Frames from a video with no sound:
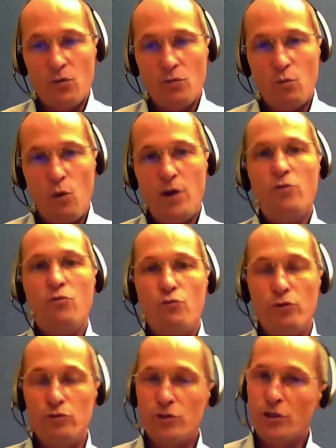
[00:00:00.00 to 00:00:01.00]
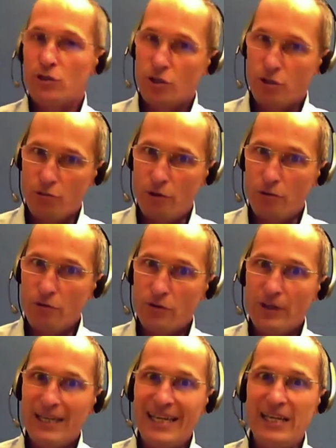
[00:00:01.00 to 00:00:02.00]
one route to growth
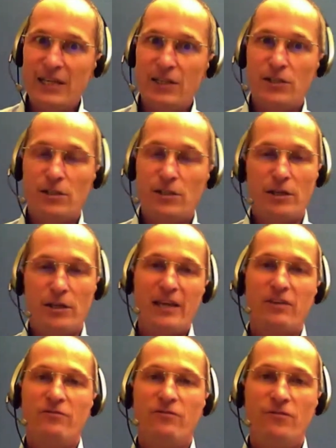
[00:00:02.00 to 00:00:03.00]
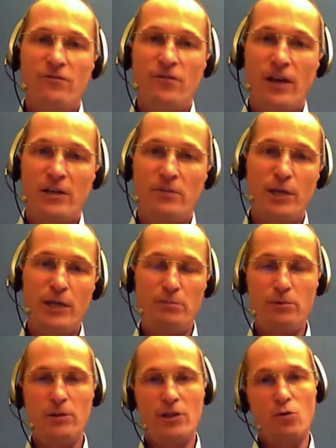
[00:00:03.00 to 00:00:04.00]
is that they can find
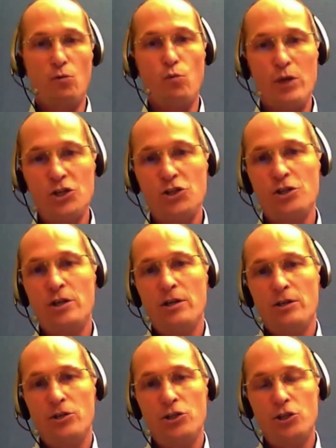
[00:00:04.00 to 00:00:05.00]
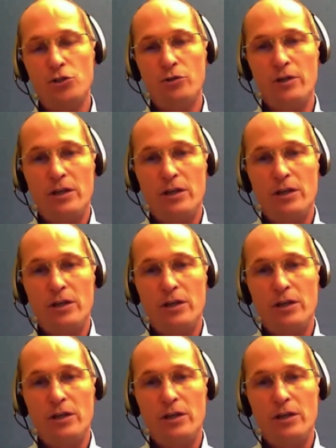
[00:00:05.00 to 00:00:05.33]
people that wish to